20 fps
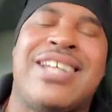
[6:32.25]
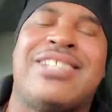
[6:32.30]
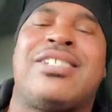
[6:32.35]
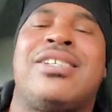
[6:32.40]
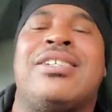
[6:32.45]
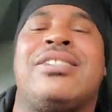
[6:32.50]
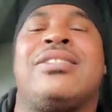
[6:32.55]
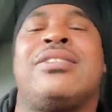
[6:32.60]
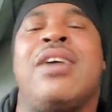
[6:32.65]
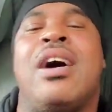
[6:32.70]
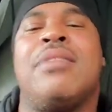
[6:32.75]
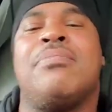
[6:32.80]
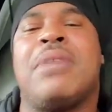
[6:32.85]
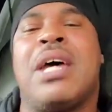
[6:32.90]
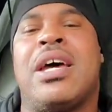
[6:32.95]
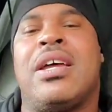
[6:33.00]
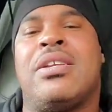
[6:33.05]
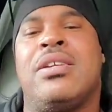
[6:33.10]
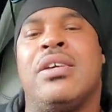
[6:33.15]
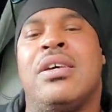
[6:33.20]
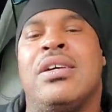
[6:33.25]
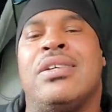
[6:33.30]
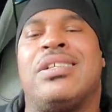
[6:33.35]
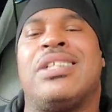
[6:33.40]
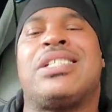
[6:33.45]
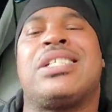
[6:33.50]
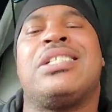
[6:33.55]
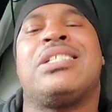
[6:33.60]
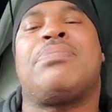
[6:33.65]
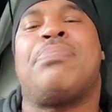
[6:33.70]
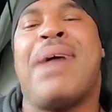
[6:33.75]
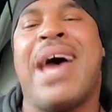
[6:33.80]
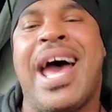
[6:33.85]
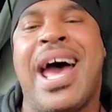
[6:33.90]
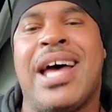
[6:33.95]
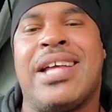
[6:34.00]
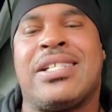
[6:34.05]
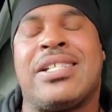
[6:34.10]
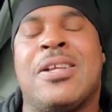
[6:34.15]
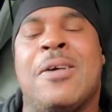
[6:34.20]
That shit's done, man. That shit's
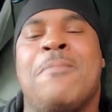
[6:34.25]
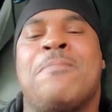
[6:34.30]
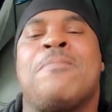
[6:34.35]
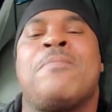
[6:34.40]
past.